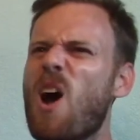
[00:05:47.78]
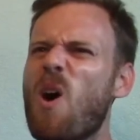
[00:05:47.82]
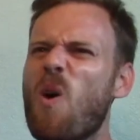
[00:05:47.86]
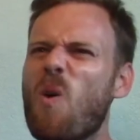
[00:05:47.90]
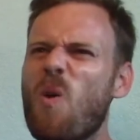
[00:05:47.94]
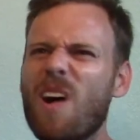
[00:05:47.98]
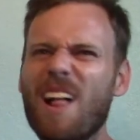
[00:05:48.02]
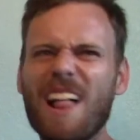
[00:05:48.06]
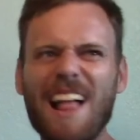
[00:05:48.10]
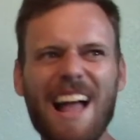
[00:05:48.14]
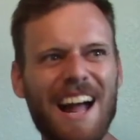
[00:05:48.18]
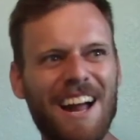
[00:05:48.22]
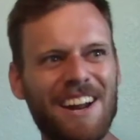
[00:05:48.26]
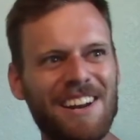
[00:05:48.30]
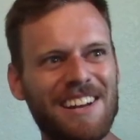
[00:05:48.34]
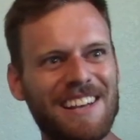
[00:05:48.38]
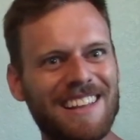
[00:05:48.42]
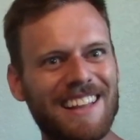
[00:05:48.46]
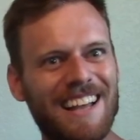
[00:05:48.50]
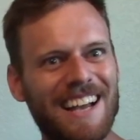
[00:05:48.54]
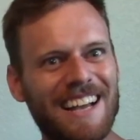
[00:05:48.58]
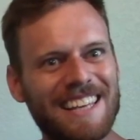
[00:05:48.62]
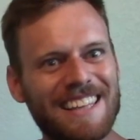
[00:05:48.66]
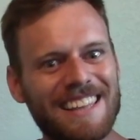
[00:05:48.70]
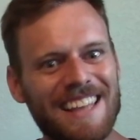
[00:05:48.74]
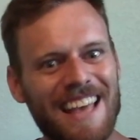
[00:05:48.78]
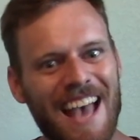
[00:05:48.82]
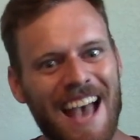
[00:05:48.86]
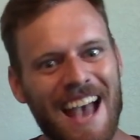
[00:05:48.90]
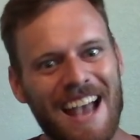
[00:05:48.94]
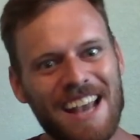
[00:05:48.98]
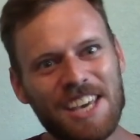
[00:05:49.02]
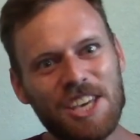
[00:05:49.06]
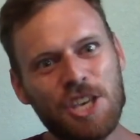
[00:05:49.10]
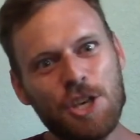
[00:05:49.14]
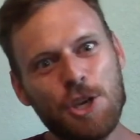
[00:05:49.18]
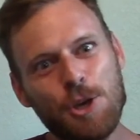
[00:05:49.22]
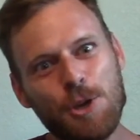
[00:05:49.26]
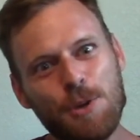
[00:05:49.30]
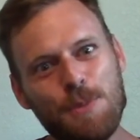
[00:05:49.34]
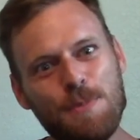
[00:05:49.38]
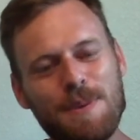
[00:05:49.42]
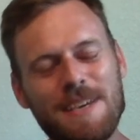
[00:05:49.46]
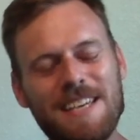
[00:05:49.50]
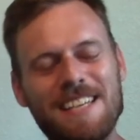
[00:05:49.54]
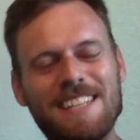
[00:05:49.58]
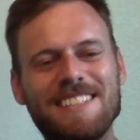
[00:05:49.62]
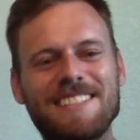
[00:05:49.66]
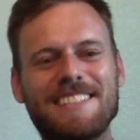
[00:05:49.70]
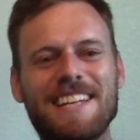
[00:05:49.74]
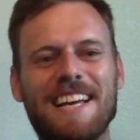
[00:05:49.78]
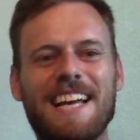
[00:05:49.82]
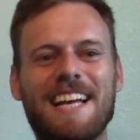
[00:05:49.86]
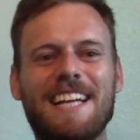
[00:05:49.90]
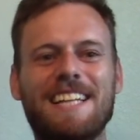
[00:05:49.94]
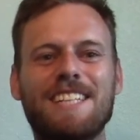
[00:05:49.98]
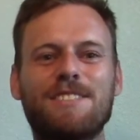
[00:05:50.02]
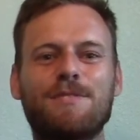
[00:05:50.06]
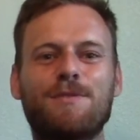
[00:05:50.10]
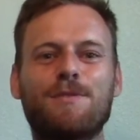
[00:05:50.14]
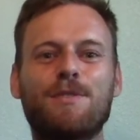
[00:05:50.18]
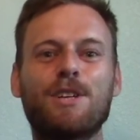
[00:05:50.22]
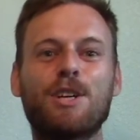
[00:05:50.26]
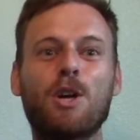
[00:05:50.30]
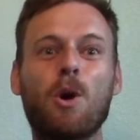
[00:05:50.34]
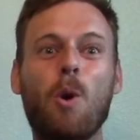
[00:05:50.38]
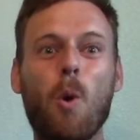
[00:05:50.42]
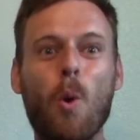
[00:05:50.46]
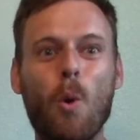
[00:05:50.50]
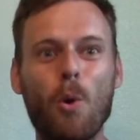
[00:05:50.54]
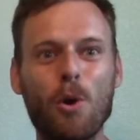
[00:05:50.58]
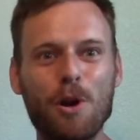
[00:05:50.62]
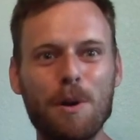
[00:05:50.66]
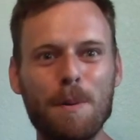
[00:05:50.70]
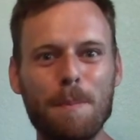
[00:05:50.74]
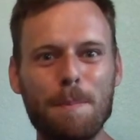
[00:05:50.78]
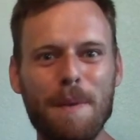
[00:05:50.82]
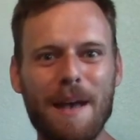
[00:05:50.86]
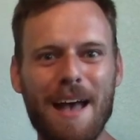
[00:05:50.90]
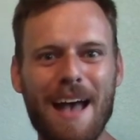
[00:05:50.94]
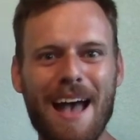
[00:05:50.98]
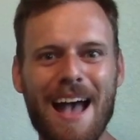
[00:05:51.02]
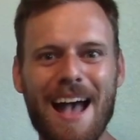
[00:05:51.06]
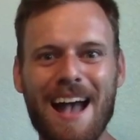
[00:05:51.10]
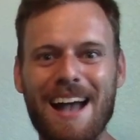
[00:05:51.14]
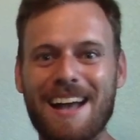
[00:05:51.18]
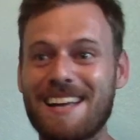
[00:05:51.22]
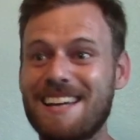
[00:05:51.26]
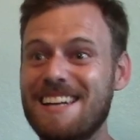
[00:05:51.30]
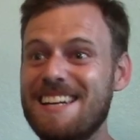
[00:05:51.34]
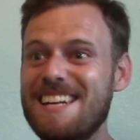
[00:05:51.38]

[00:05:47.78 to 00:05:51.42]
Well, how do you like that? QB stands for quarterback.